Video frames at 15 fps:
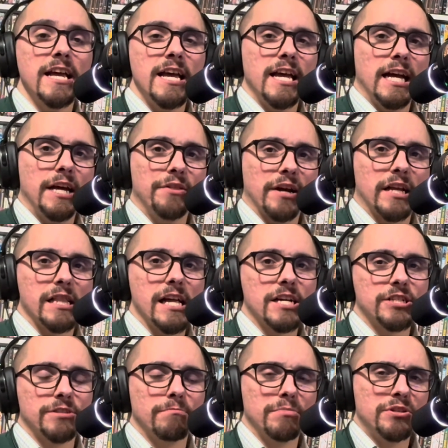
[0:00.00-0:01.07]
in the
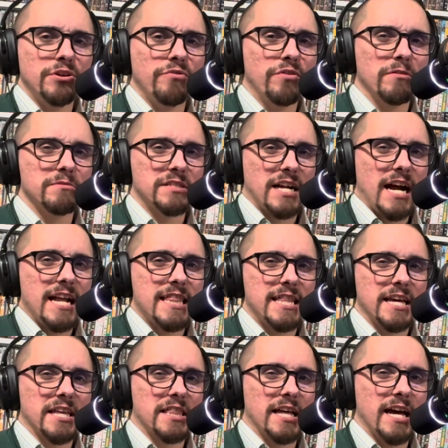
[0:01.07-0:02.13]
collection, but 2 films that I
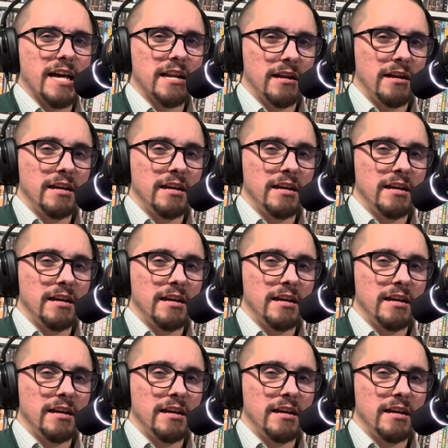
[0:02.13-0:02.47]
think that